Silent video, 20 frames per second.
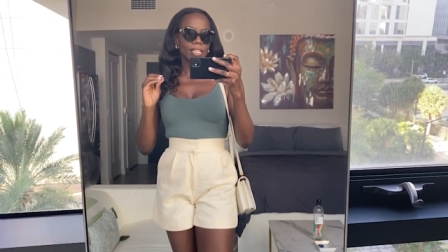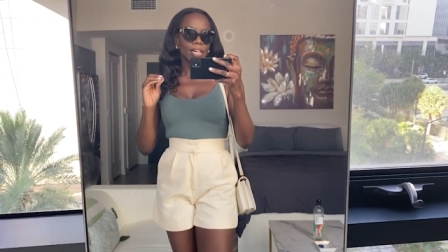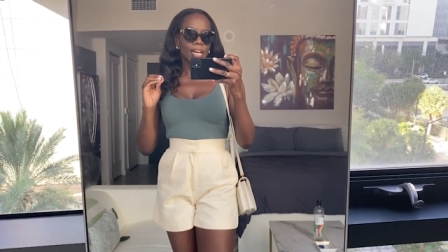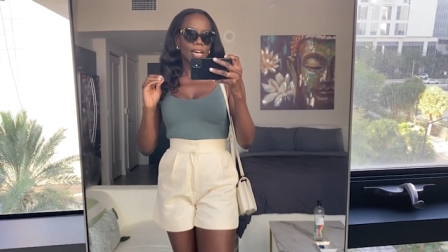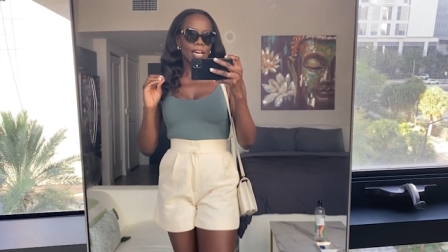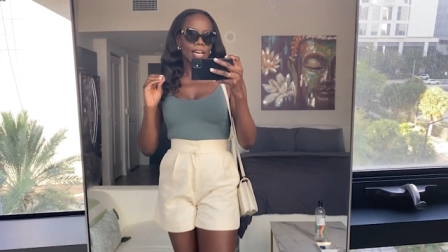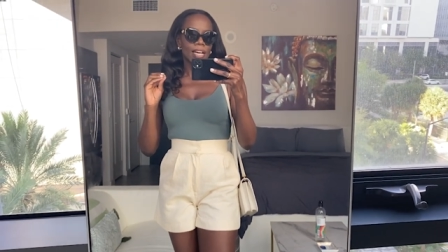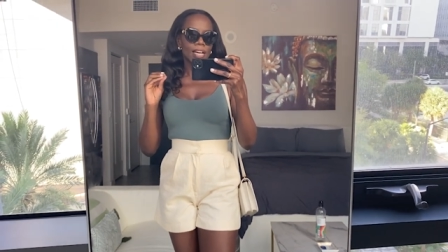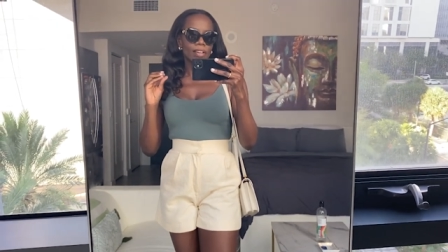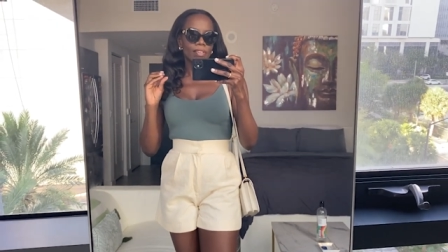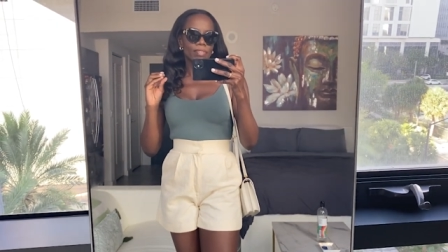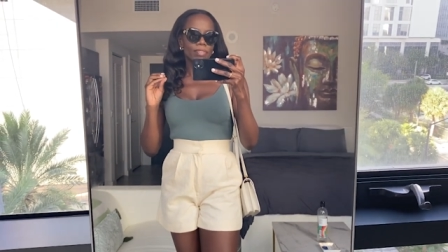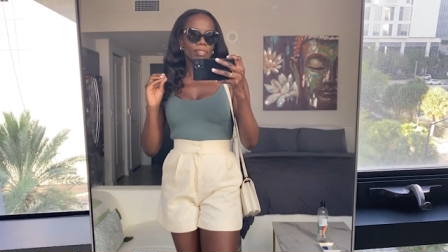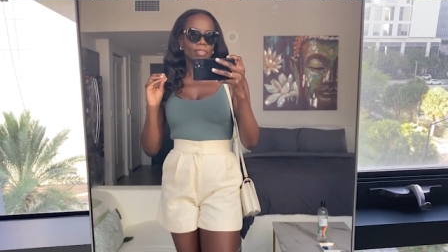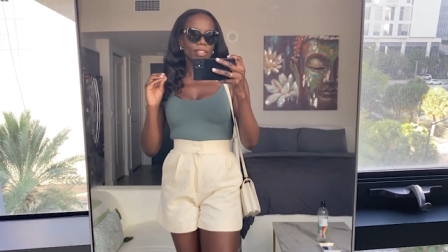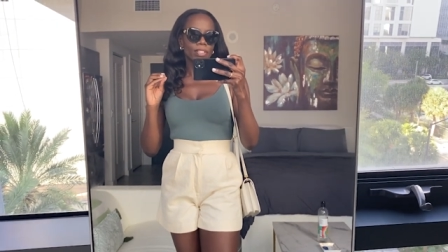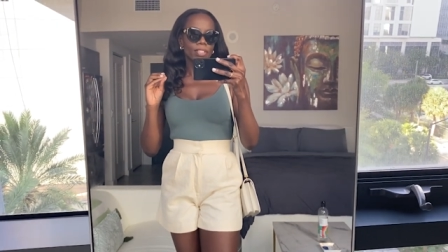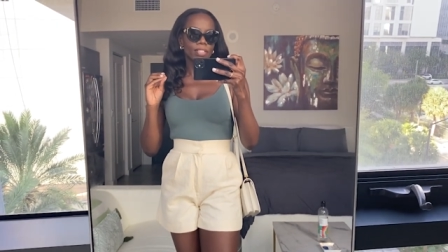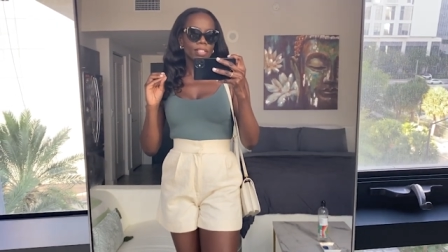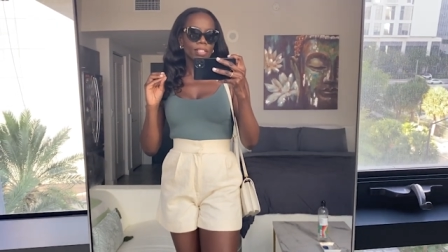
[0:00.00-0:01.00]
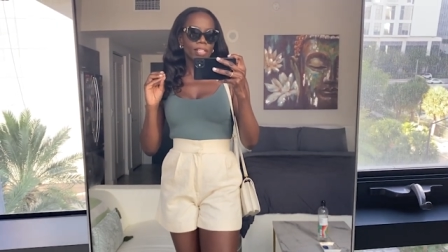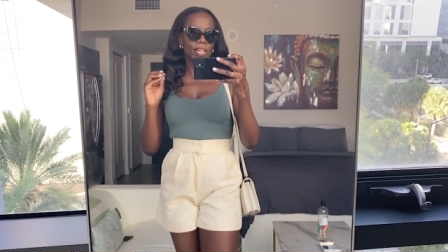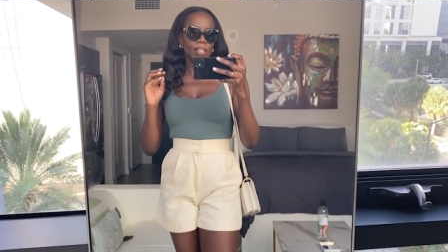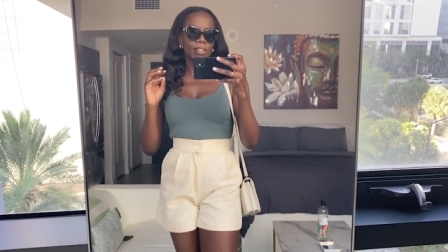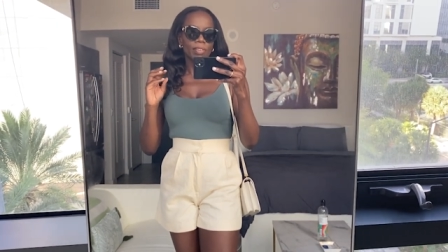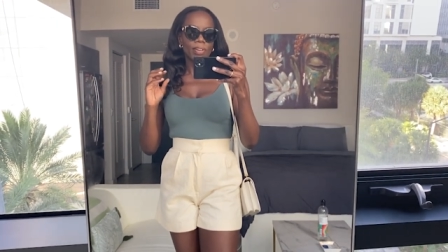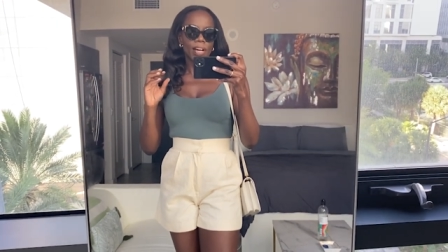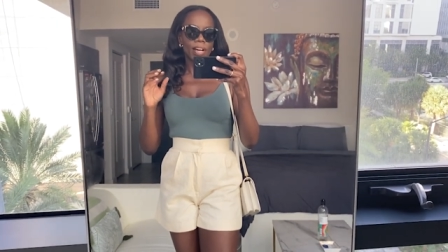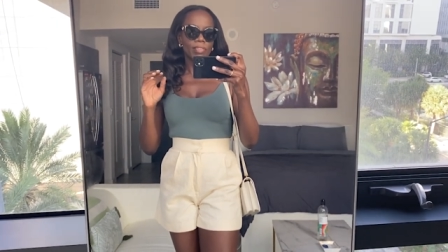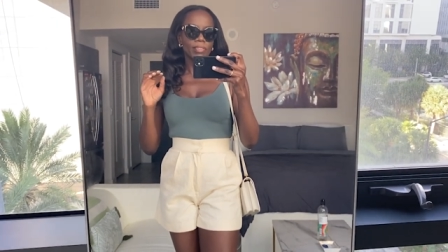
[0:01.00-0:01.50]
I have, I
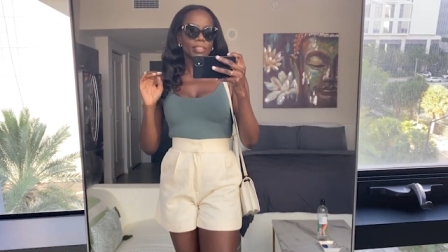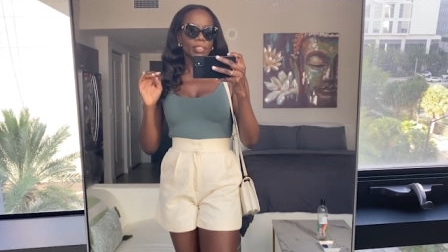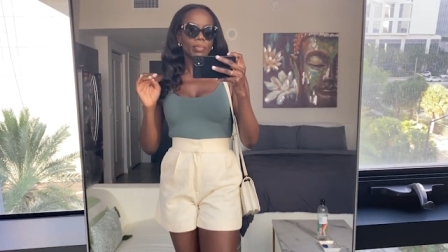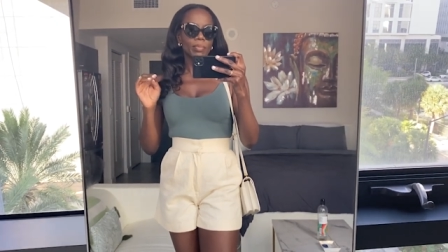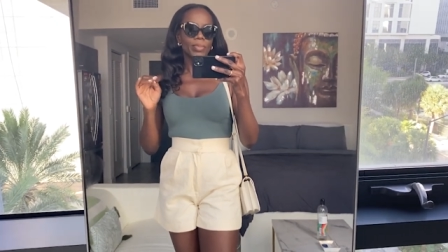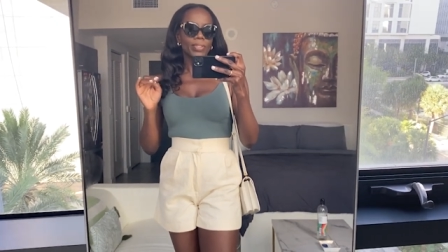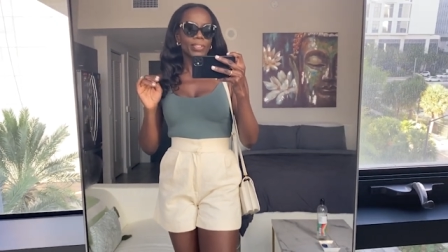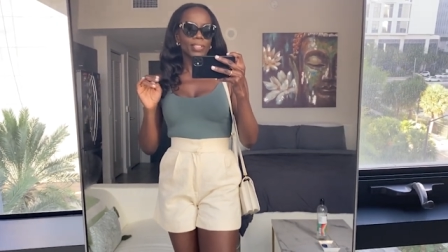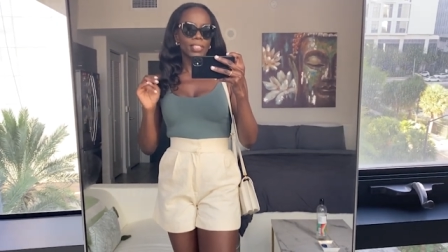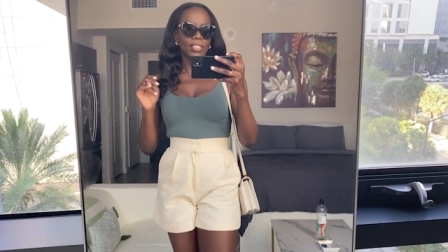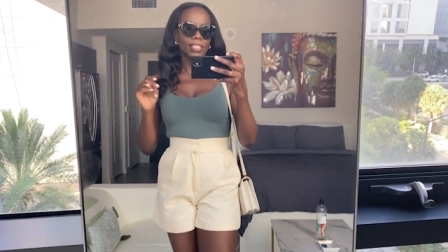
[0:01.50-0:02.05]
don't have anymore,